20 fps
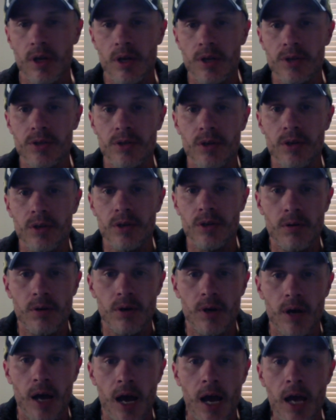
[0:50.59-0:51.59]

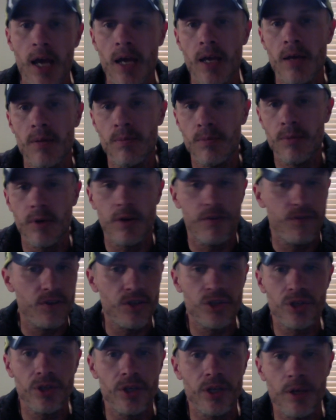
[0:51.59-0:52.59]
So I am
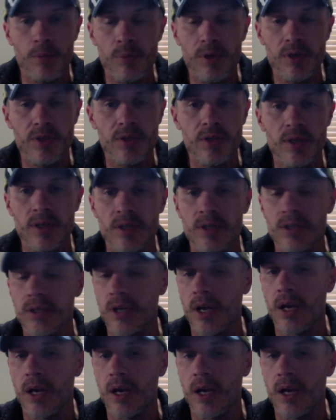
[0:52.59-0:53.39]
officially a business.